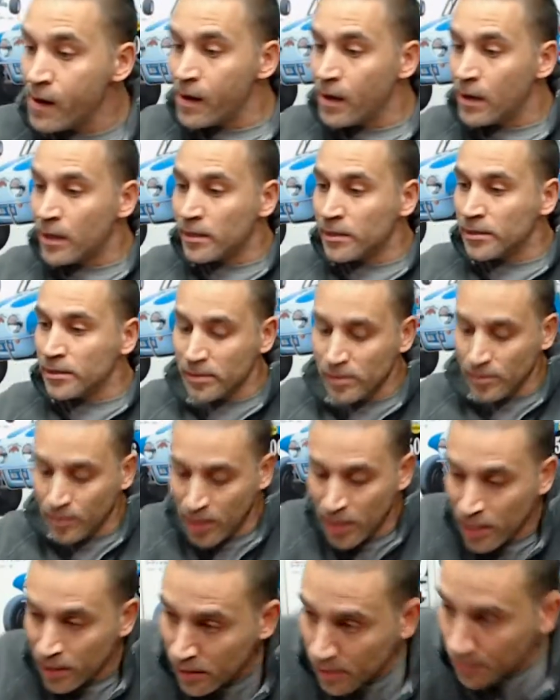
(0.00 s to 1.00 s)
let me
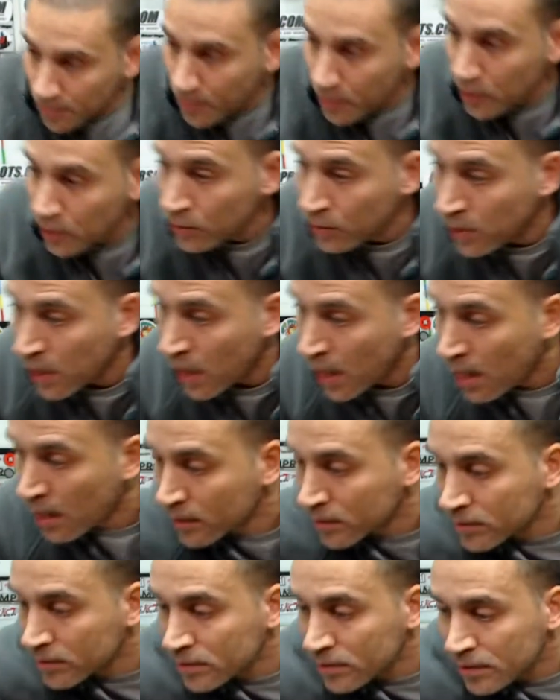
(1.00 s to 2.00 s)
get the blue
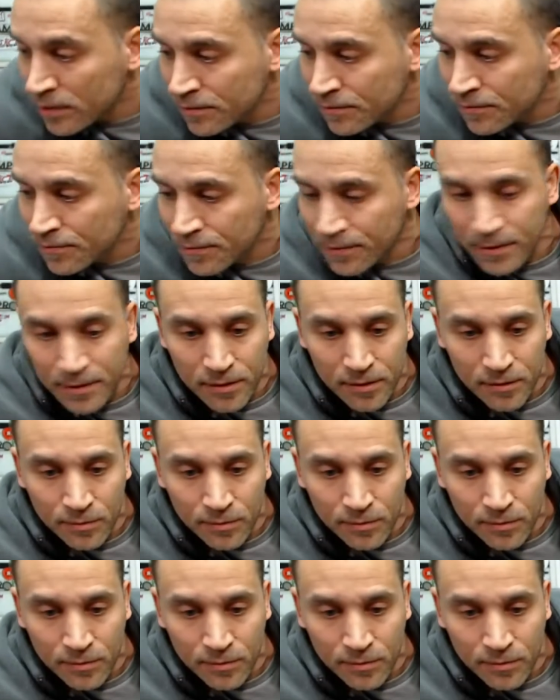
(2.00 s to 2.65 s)
Loctite for this